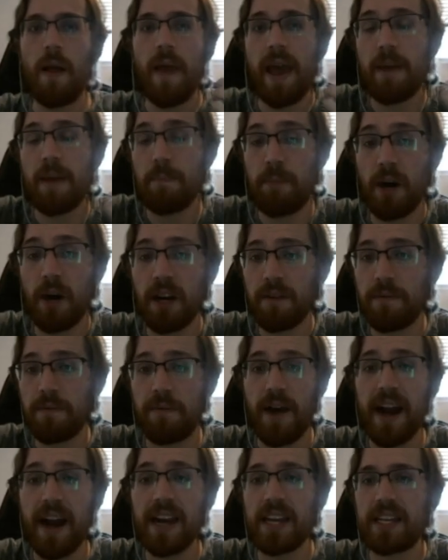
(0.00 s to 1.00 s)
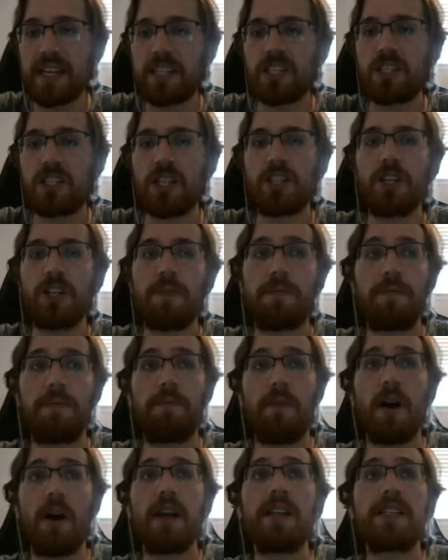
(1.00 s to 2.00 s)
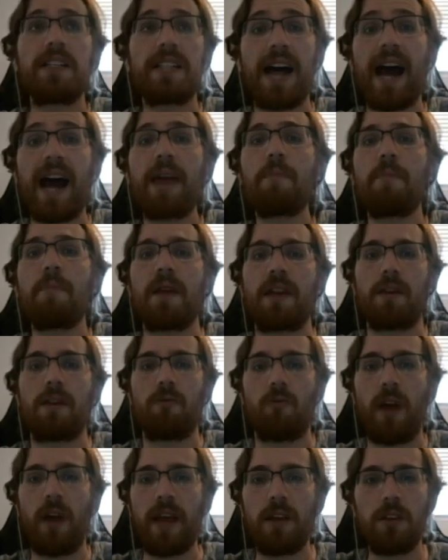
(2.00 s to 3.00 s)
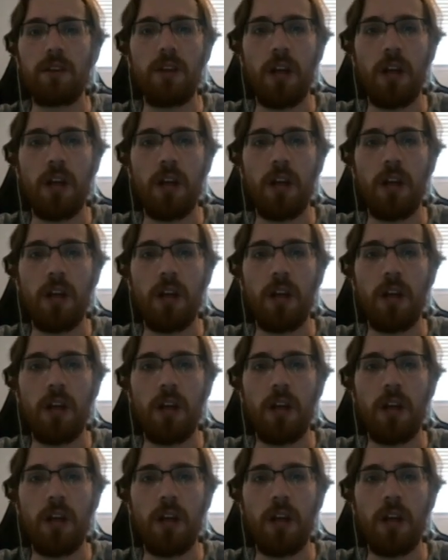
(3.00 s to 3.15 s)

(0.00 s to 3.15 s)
And bug fighting is such a fun typing, right?